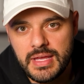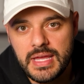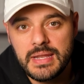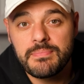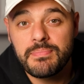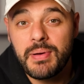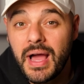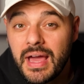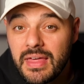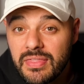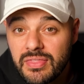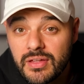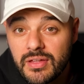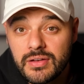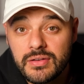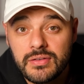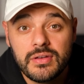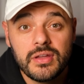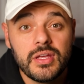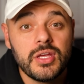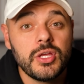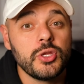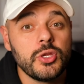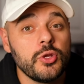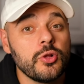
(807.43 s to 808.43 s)
In Python,
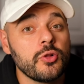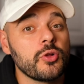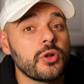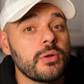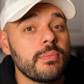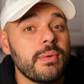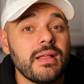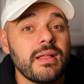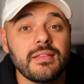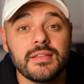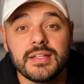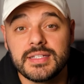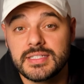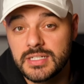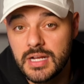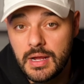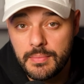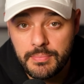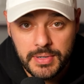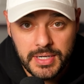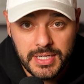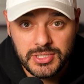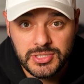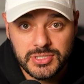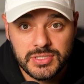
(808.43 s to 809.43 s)
you learn about list
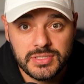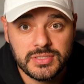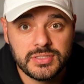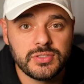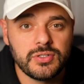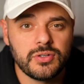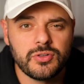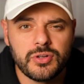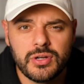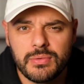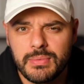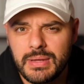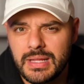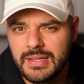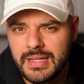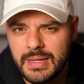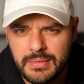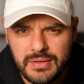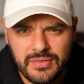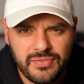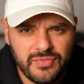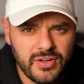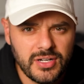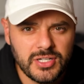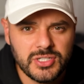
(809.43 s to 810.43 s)
comprehensions, you'll learn about
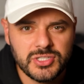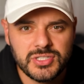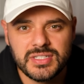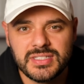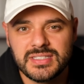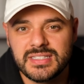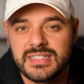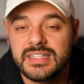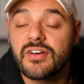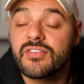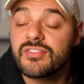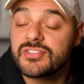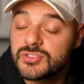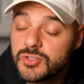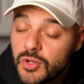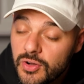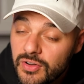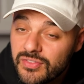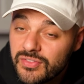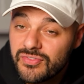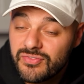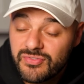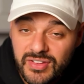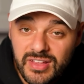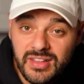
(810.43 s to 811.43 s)
lambda functions, and they'll
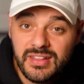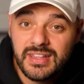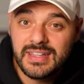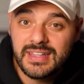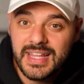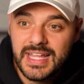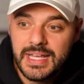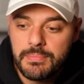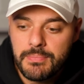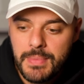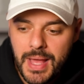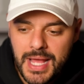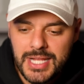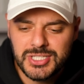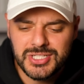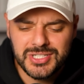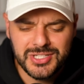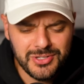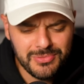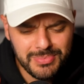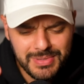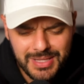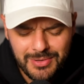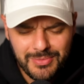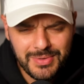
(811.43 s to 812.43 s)
start feeling like
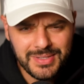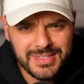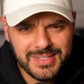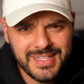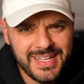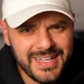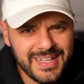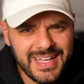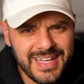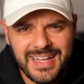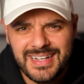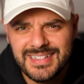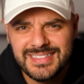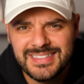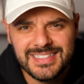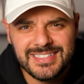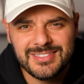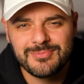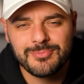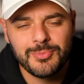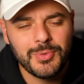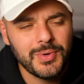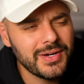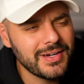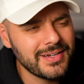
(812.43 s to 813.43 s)
magic. You'll be like, what the heck? How does
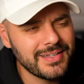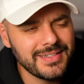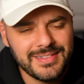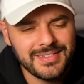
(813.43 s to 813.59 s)
this work?